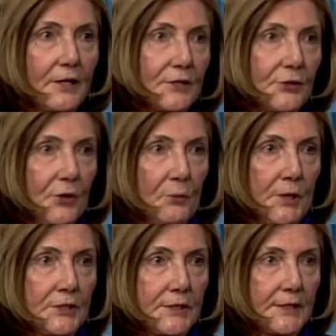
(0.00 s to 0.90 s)
So they're
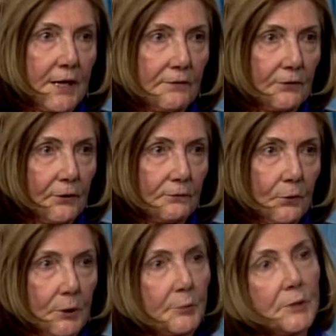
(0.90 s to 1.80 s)
much safer
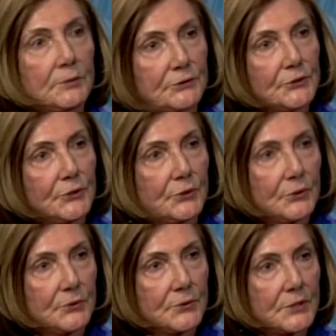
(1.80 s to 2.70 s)
for people to
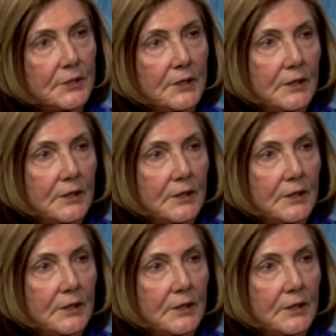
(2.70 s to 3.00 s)
use.